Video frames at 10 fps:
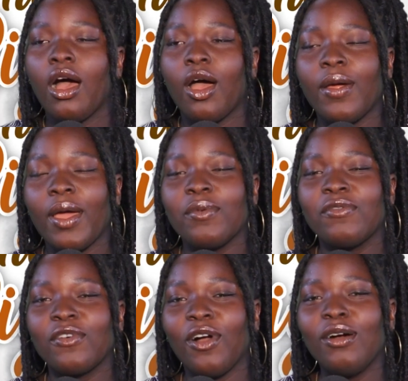Alright,
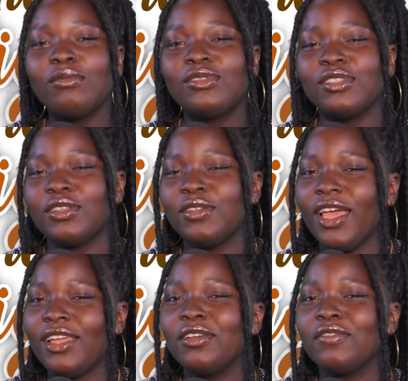we've come to the
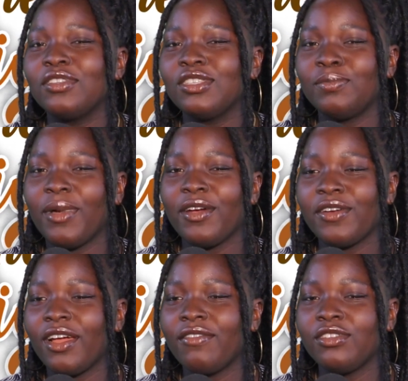end of this
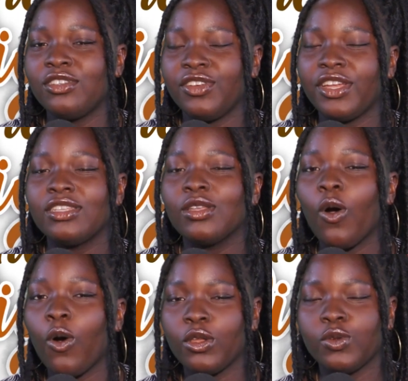biography trend
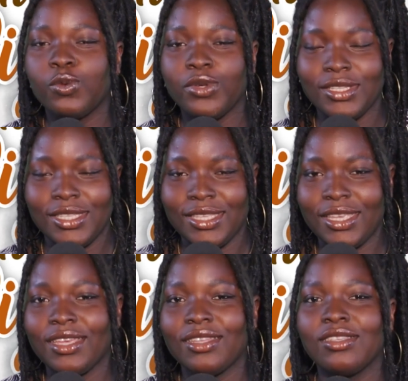on
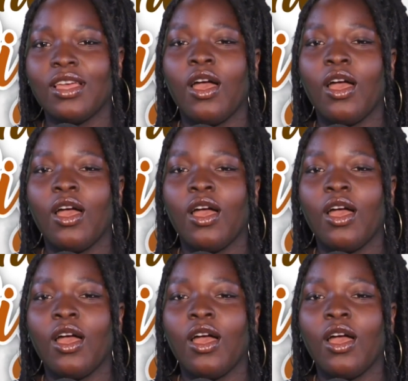Wizkid.